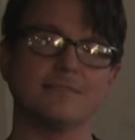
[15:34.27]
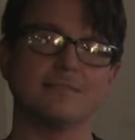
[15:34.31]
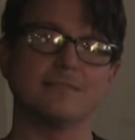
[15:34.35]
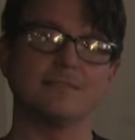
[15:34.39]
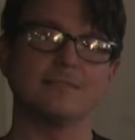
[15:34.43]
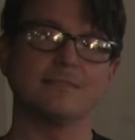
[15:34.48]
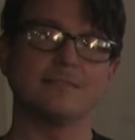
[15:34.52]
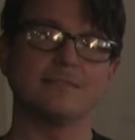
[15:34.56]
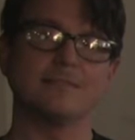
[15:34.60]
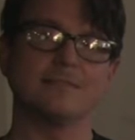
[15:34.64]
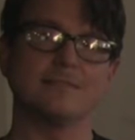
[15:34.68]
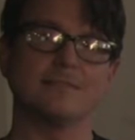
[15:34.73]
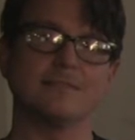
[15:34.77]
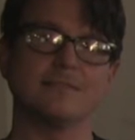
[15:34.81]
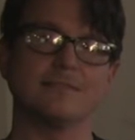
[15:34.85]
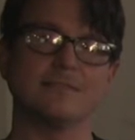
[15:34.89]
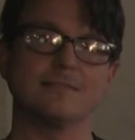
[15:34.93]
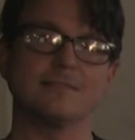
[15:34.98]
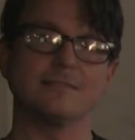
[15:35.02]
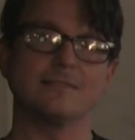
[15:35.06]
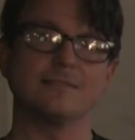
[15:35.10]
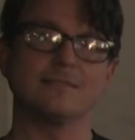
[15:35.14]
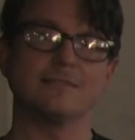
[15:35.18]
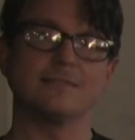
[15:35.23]

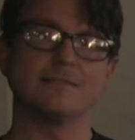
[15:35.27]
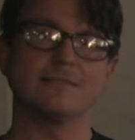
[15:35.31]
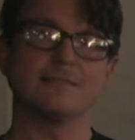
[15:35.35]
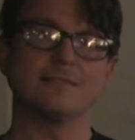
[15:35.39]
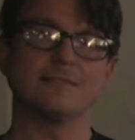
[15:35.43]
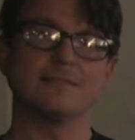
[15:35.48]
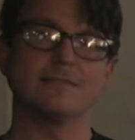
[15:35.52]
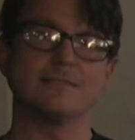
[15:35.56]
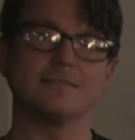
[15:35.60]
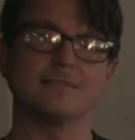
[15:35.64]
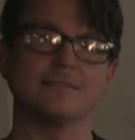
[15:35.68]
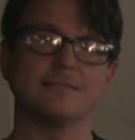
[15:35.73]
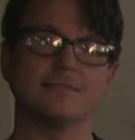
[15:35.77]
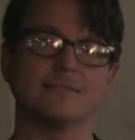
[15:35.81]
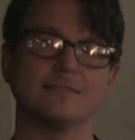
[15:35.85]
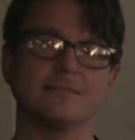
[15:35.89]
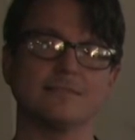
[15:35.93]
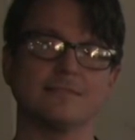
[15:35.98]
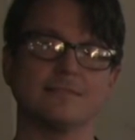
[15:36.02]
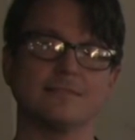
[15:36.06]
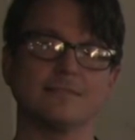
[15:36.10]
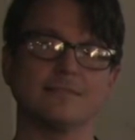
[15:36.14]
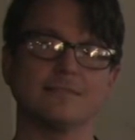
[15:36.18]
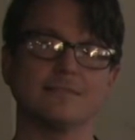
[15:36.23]

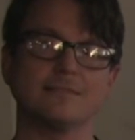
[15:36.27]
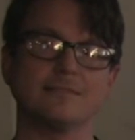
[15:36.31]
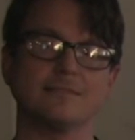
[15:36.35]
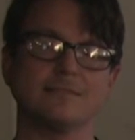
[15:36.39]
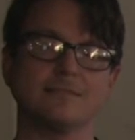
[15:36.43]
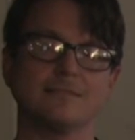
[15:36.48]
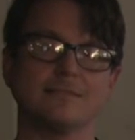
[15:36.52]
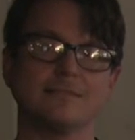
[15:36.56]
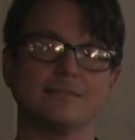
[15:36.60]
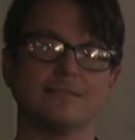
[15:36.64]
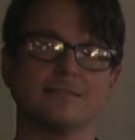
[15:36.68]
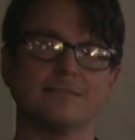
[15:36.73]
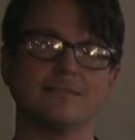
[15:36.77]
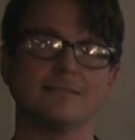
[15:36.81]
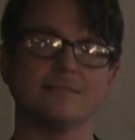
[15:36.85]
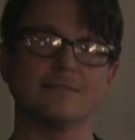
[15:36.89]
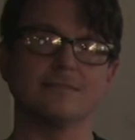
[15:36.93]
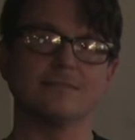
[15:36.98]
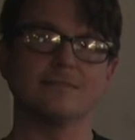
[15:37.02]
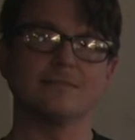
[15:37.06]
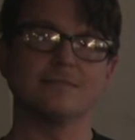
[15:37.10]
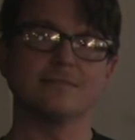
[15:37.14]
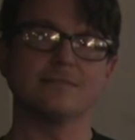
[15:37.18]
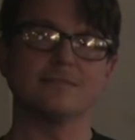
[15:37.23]

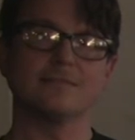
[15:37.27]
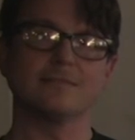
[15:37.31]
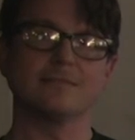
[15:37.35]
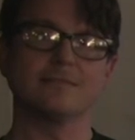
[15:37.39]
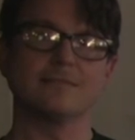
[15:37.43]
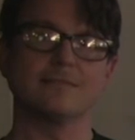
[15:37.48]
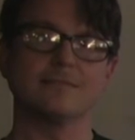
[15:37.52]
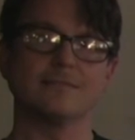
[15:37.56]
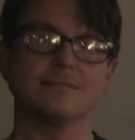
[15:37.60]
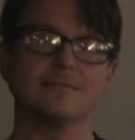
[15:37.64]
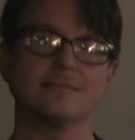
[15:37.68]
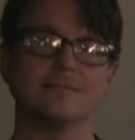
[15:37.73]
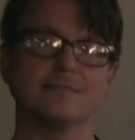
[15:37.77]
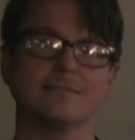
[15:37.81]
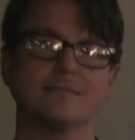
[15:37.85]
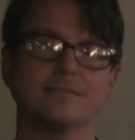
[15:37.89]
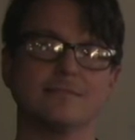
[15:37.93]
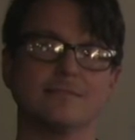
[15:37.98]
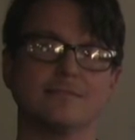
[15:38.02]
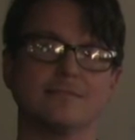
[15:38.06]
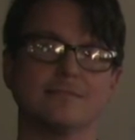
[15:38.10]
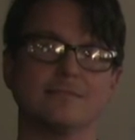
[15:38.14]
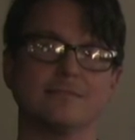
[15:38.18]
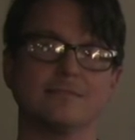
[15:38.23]

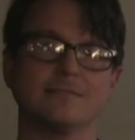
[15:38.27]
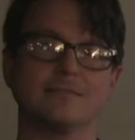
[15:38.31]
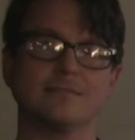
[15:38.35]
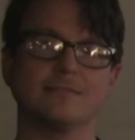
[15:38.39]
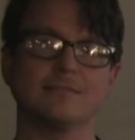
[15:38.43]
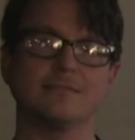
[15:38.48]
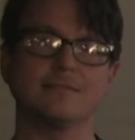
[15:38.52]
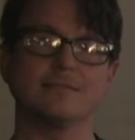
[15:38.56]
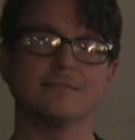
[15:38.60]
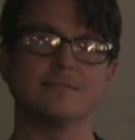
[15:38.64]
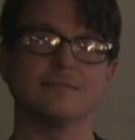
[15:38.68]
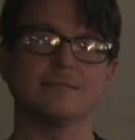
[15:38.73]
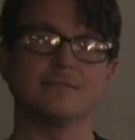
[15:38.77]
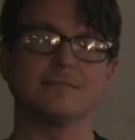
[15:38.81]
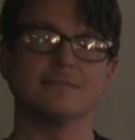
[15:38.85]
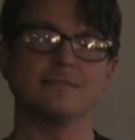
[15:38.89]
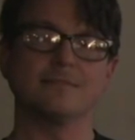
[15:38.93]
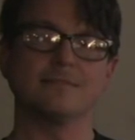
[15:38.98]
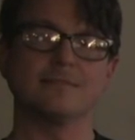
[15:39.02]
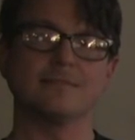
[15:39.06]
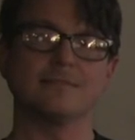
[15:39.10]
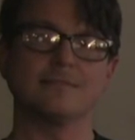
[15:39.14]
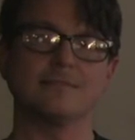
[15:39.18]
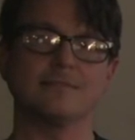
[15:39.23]

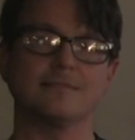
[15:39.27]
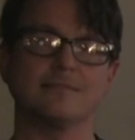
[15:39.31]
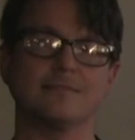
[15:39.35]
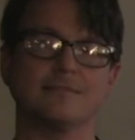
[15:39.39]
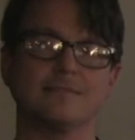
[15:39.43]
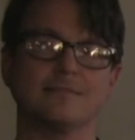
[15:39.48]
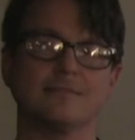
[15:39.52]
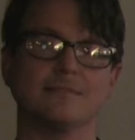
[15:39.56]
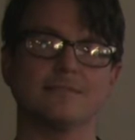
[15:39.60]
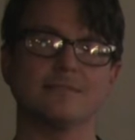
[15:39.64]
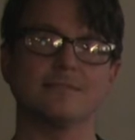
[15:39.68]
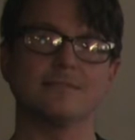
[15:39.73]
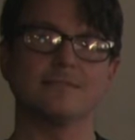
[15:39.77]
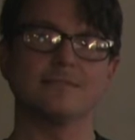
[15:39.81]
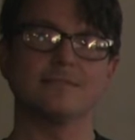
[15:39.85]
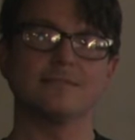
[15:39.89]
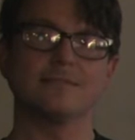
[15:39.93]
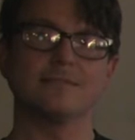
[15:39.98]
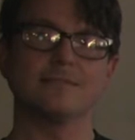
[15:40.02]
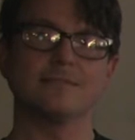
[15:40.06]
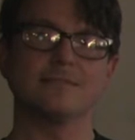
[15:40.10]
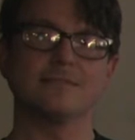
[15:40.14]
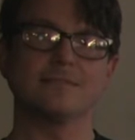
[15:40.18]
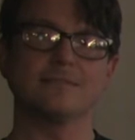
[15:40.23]

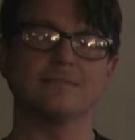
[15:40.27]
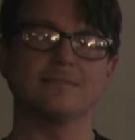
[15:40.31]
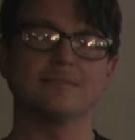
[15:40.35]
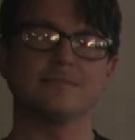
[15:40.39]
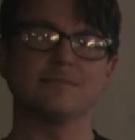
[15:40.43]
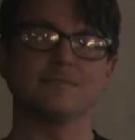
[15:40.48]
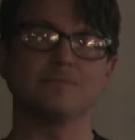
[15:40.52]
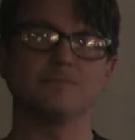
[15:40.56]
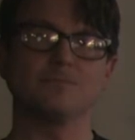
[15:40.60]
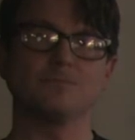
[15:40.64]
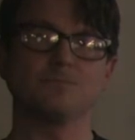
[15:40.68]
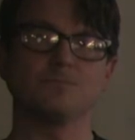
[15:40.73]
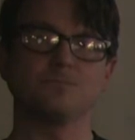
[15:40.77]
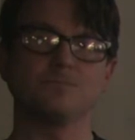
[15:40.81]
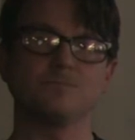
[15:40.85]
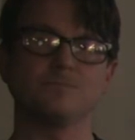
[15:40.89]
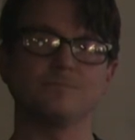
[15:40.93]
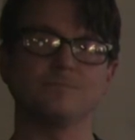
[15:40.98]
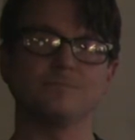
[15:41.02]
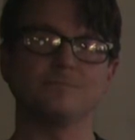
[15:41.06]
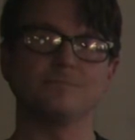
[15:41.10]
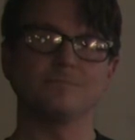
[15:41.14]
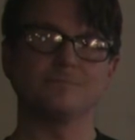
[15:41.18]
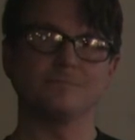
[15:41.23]

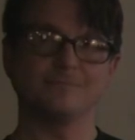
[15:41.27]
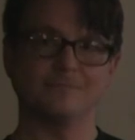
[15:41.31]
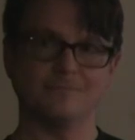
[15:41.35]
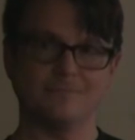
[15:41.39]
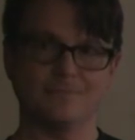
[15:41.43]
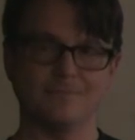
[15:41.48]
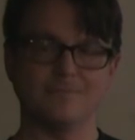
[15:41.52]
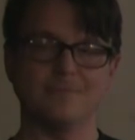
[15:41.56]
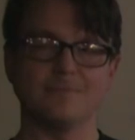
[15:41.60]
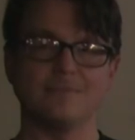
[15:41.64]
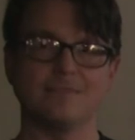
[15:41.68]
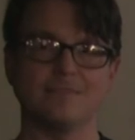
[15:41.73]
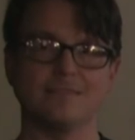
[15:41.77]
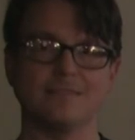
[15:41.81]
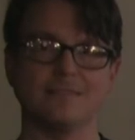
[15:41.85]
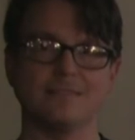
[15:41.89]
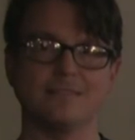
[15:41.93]
[no speech]